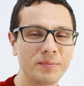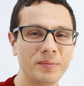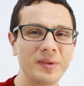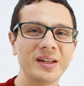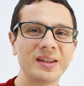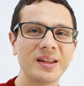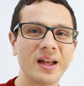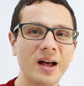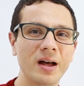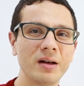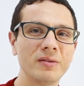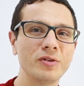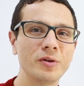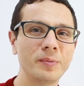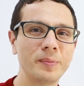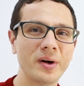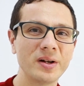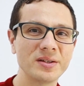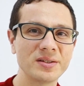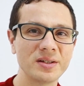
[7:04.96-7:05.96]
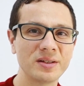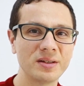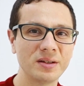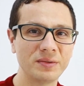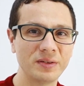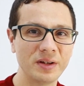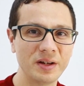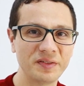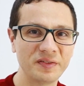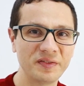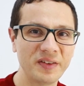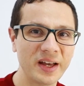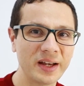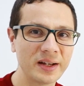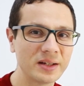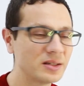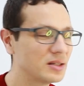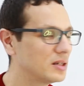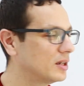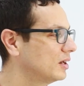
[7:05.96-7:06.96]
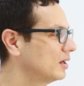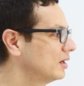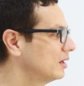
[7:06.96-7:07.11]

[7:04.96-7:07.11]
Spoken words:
might have a positive effect